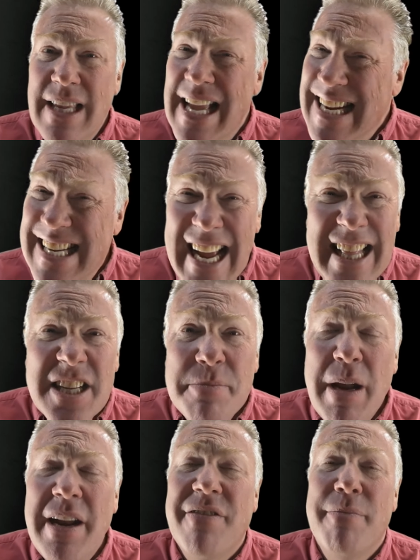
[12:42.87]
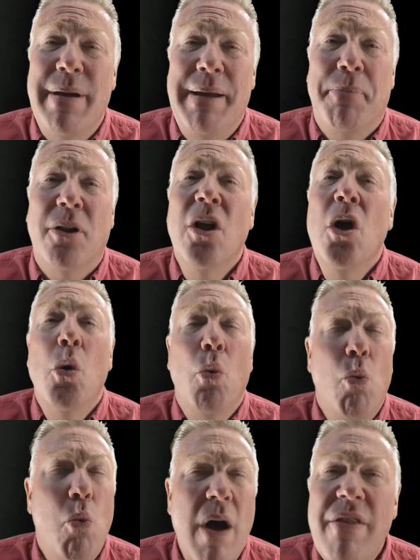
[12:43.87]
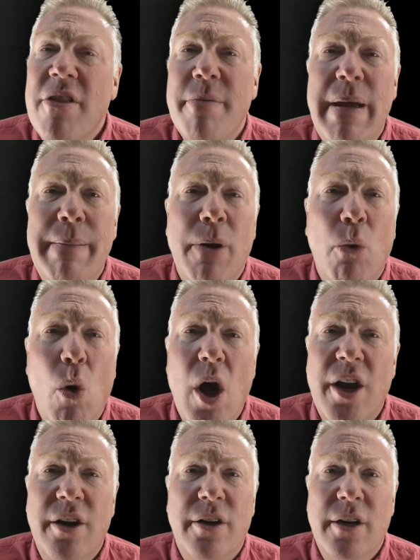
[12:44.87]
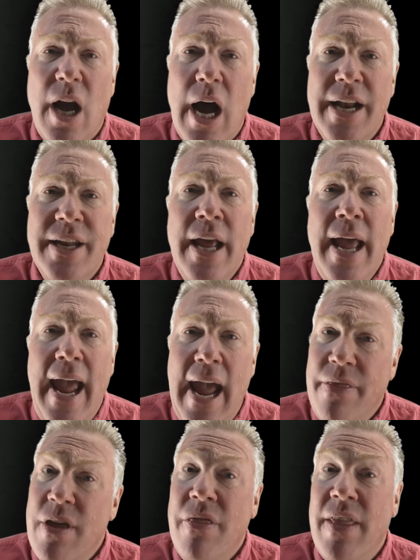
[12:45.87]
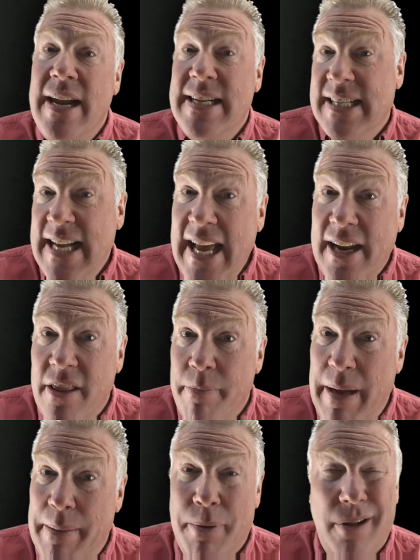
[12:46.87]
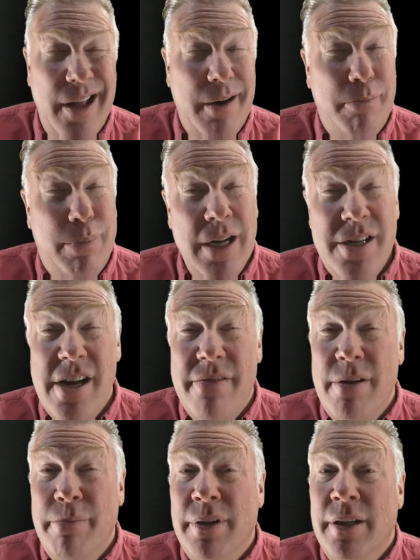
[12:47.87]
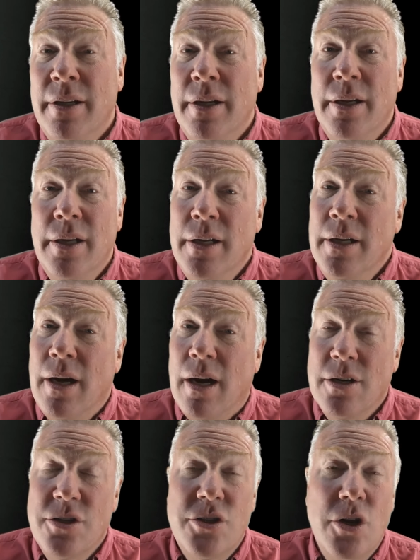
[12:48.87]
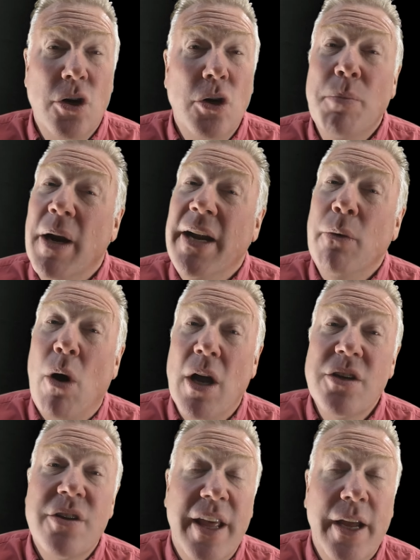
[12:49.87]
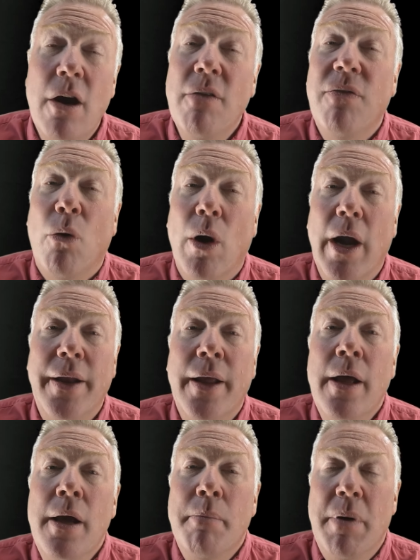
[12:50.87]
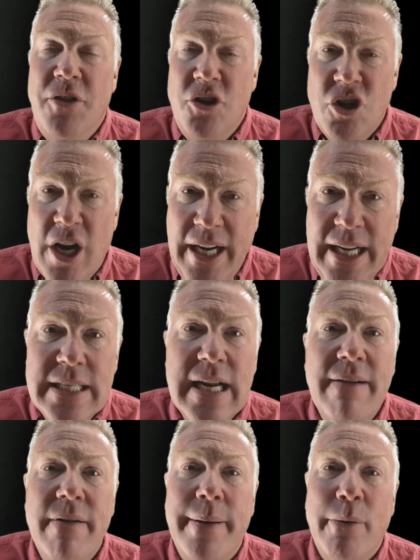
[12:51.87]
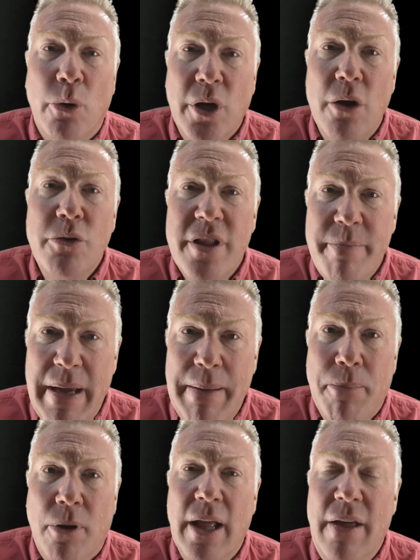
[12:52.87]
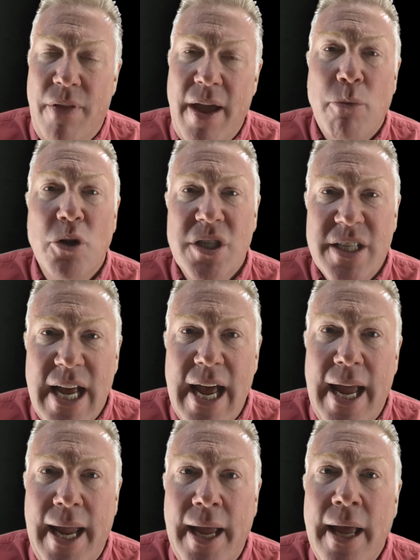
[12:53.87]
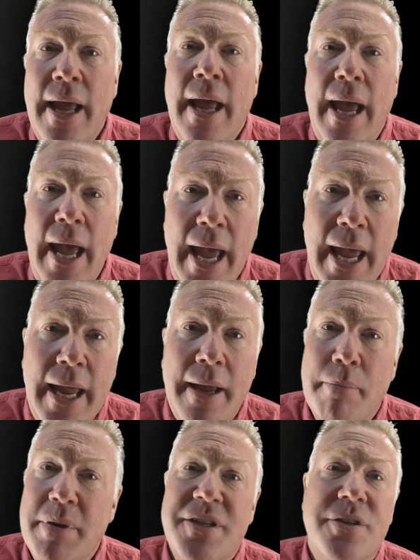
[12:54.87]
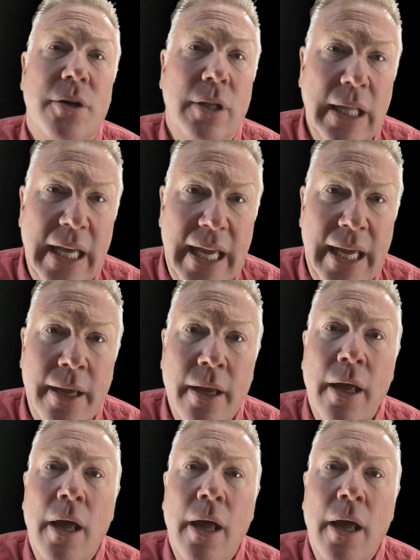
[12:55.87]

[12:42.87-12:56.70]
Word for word: They take this money from people, whether the people want it or not, and then they say to the people, and a bunch of them are so brainwashed, they go for it, but the Chinese government will go to the people and they will say, hey, Mister Li,